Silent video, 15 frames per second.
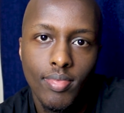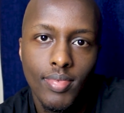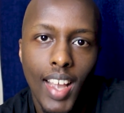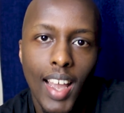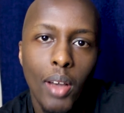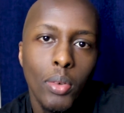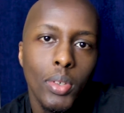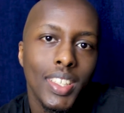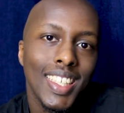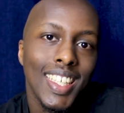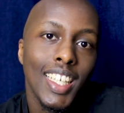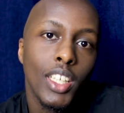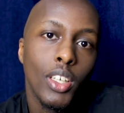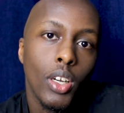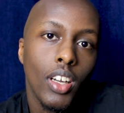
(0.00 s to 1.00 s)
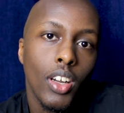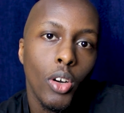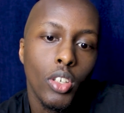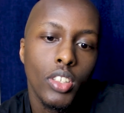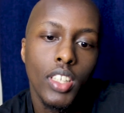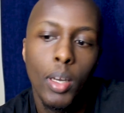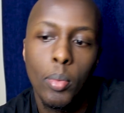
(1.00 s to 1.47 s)
How was Enoch
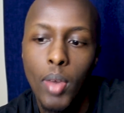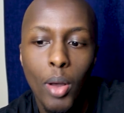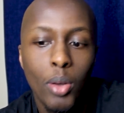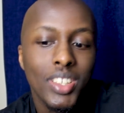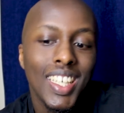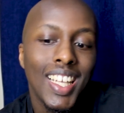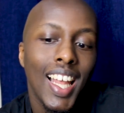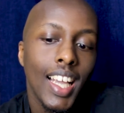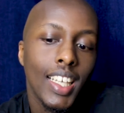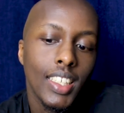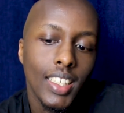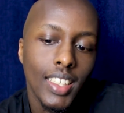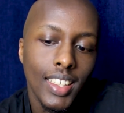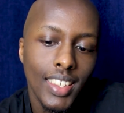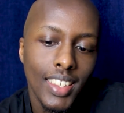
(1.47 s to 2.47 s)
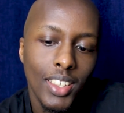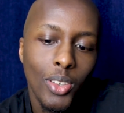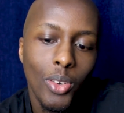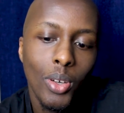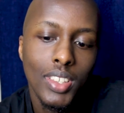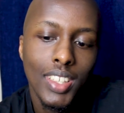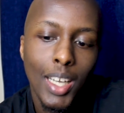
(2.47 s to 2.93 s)
caught up? How was Elijah
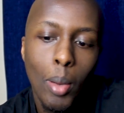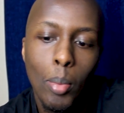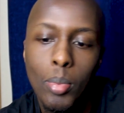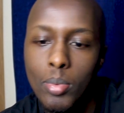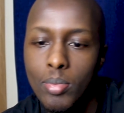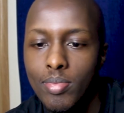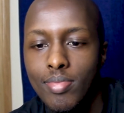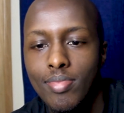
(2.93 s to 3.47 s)
caught up?